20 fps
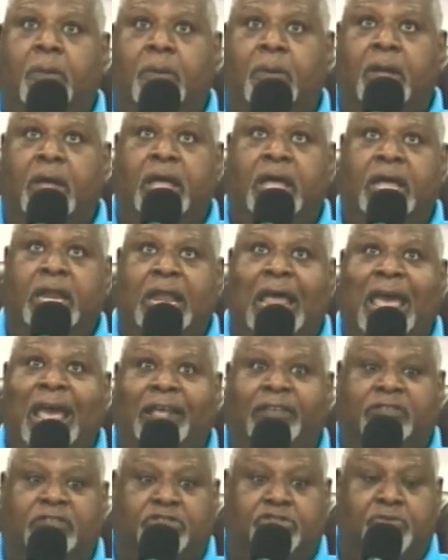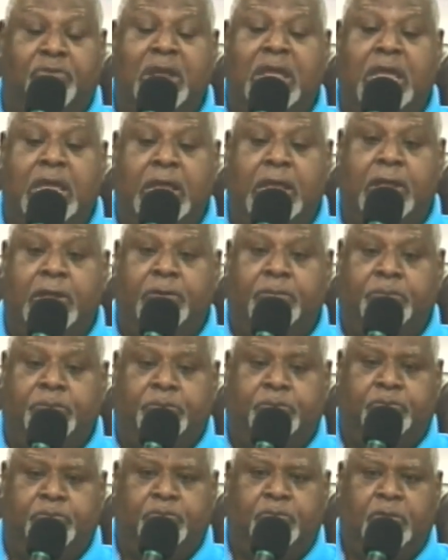In Acts 3,
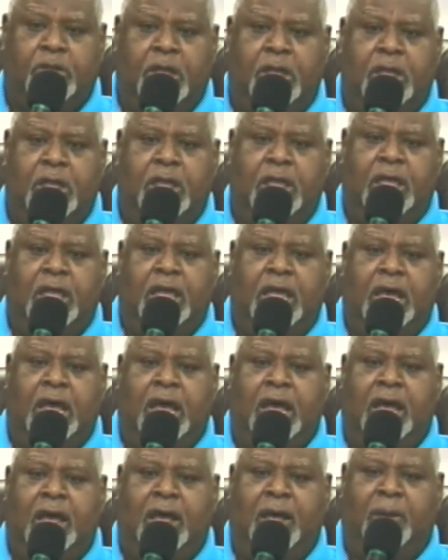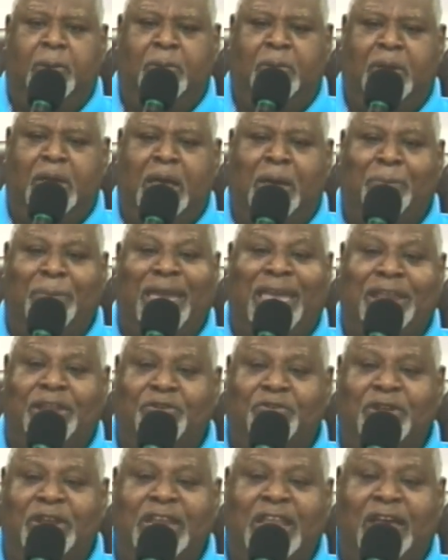um, a man
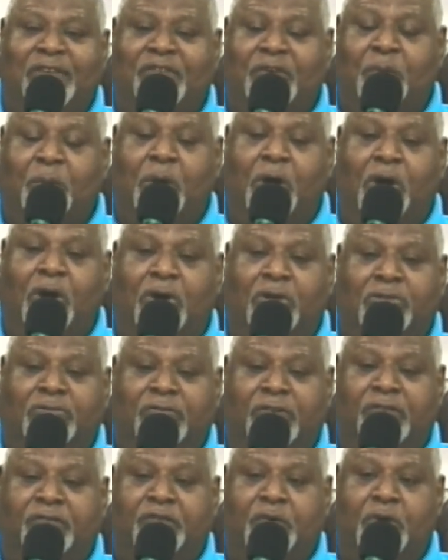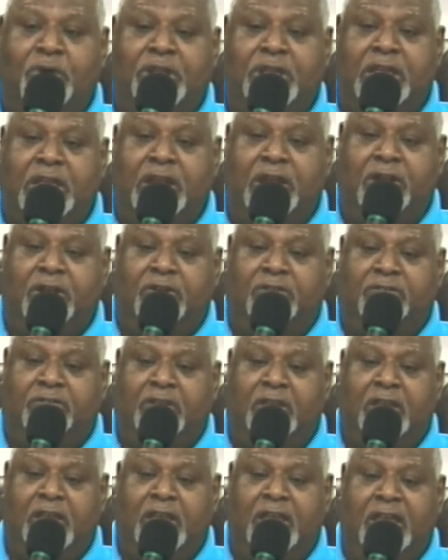who had never walked for 40 years,
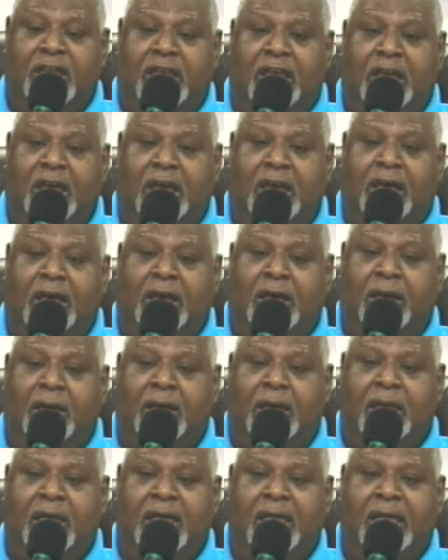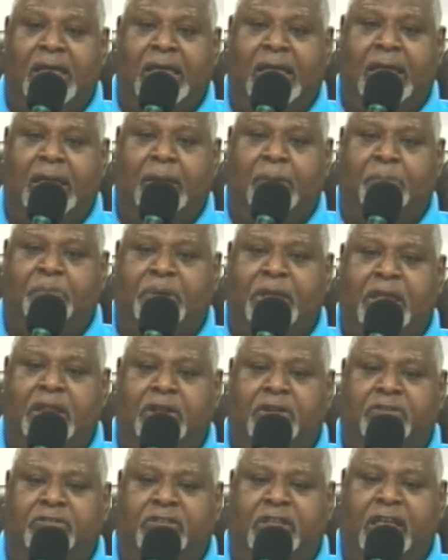uh,
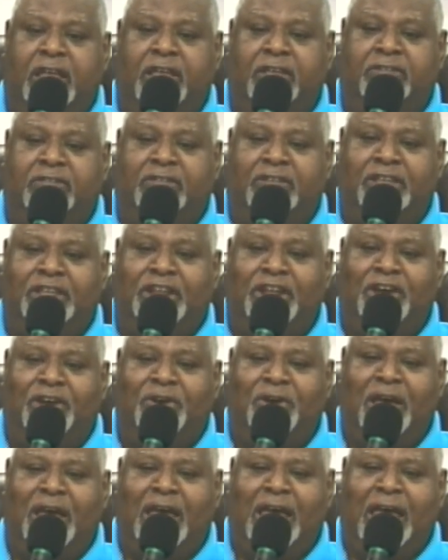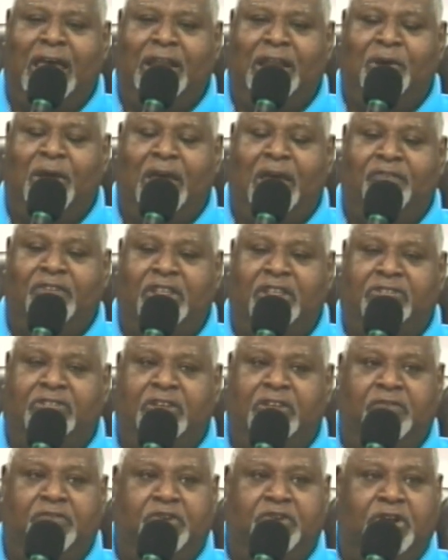Peter says, You know, I don't have any
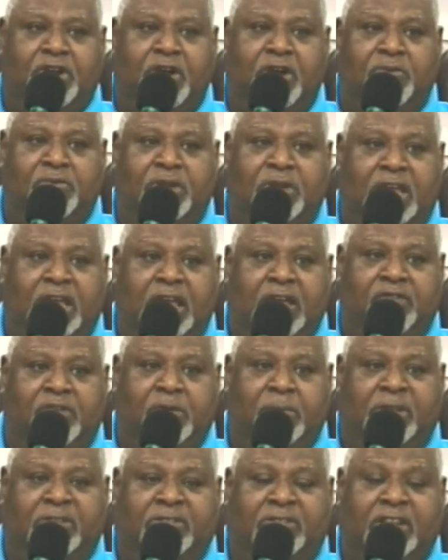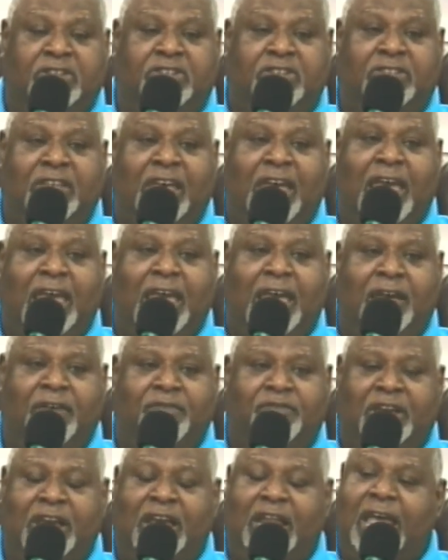silver or gold to give you, but such as I
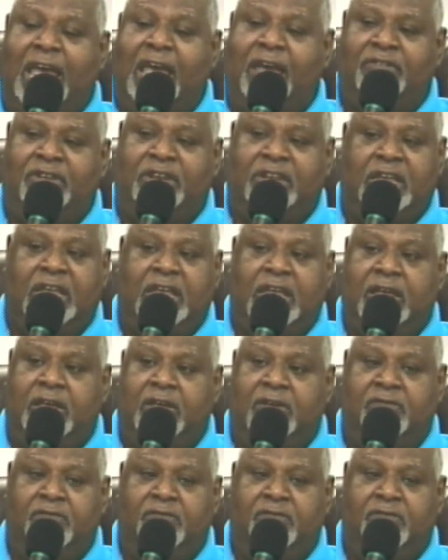have, you got to have it to give